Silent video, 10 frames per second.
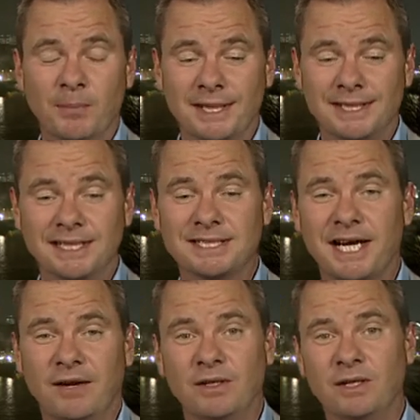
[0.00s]
But it does
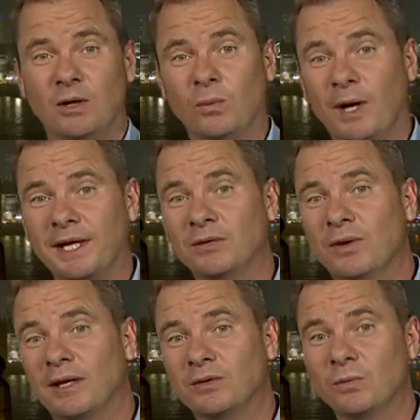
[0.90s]
carry a lot of weight
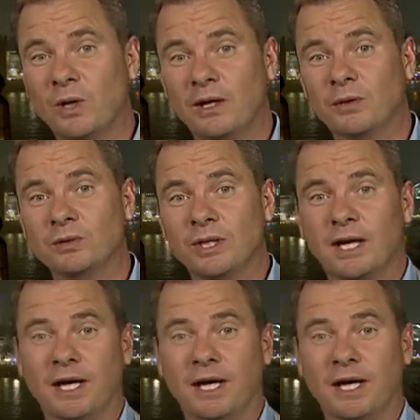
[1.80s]
around the world